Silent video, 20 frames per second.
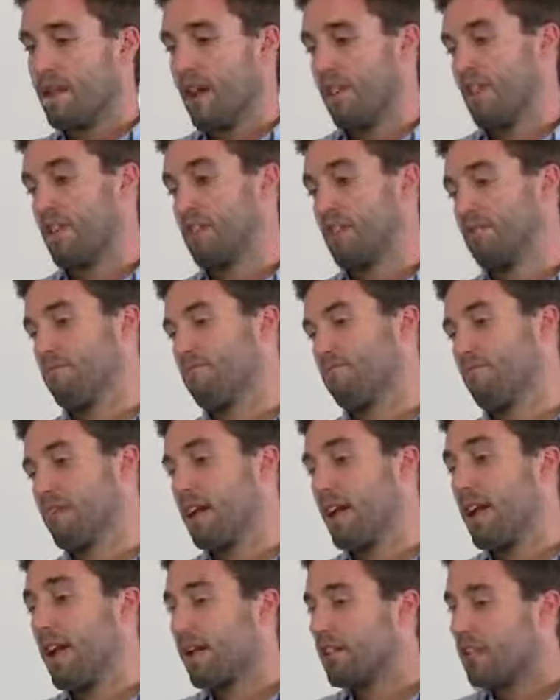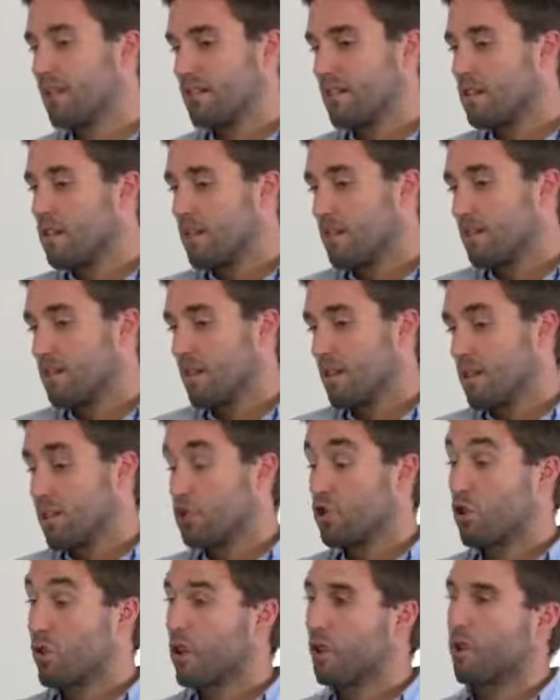I think it can act as a
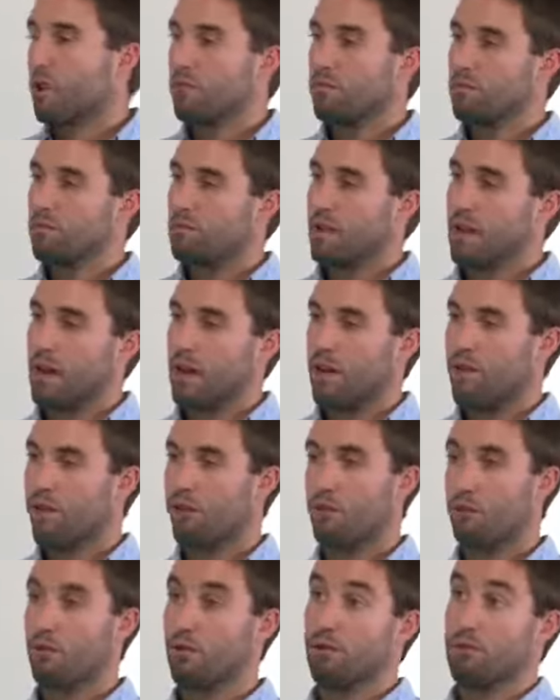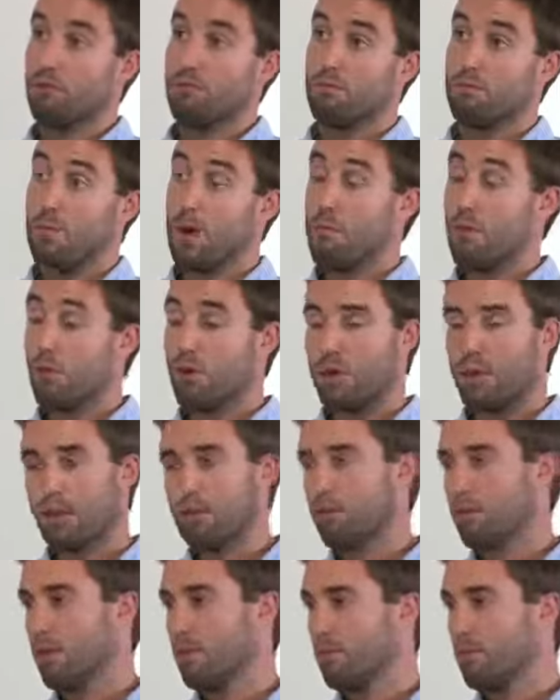trigger for memory as